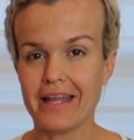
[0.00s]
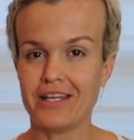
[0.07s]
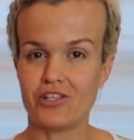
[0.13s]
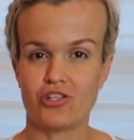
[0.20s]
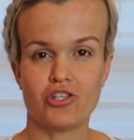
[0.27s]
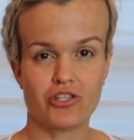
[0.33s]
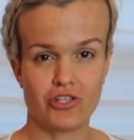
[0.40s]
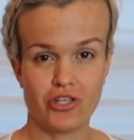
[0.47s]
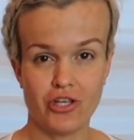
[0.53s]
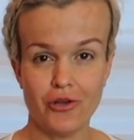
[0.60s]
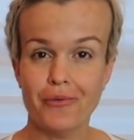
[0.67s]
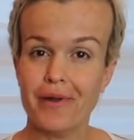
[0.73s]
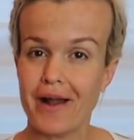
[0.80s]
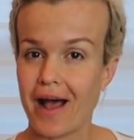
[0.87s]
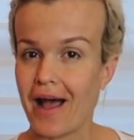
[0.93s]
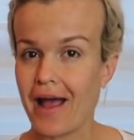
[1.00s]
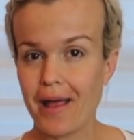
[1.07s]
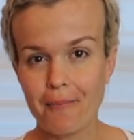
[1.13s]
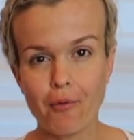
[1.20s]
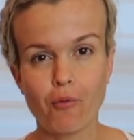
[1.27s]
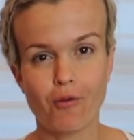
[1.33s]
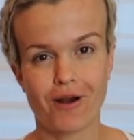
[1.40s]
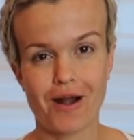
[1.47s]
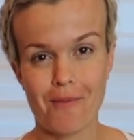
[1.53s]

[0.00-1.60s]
it is just you and I, but we're